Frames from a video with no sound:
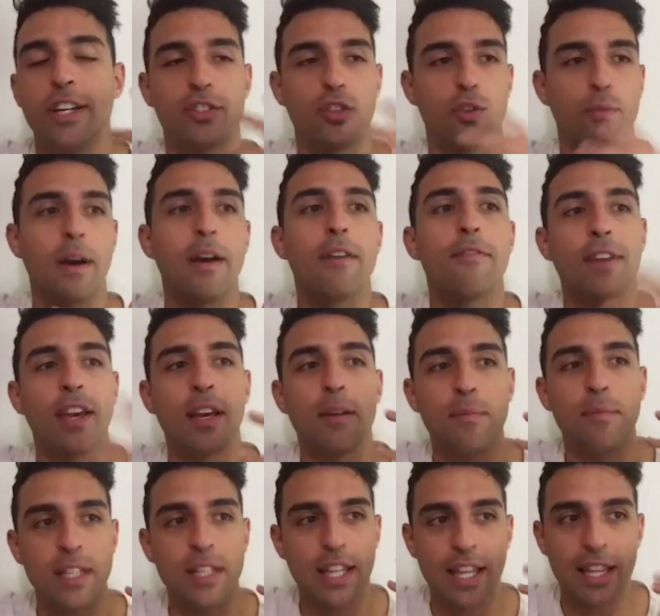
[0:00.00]
So my
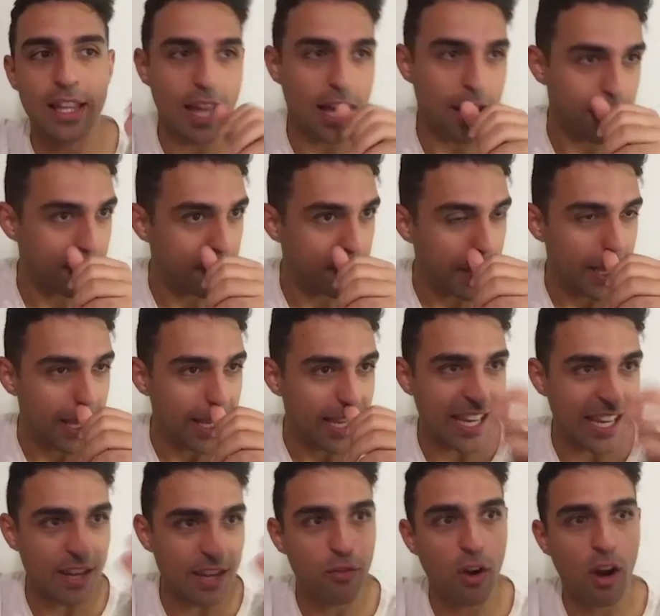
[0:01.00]
family, they left
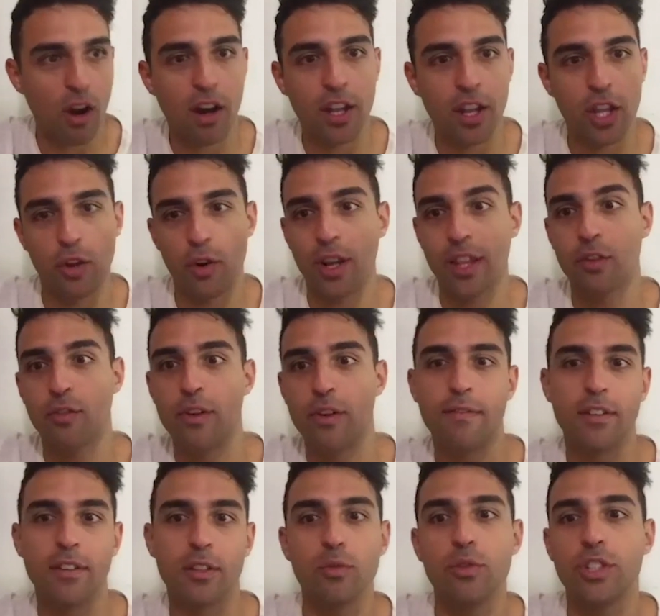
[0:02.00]
Iran during the
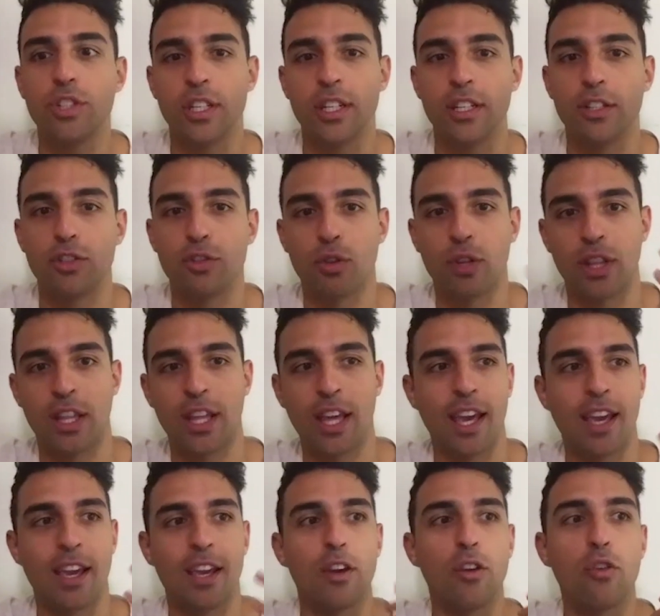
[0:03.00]
revolution, so
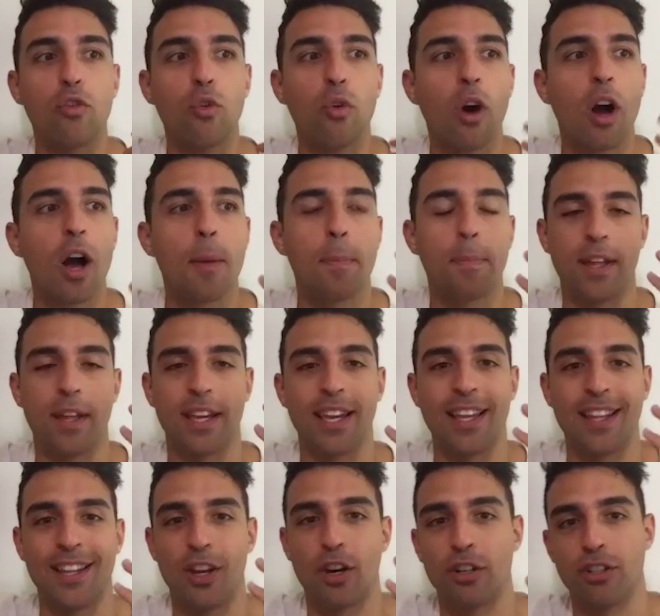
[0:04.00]
they grew up with
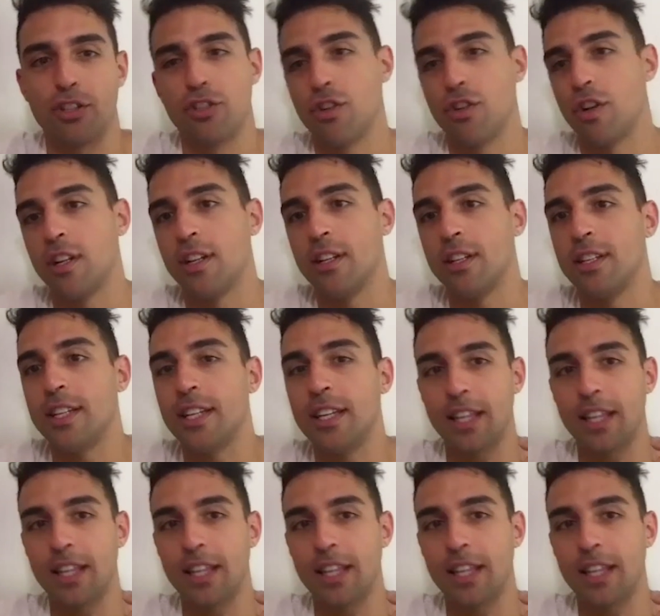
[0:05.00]
uncertainty.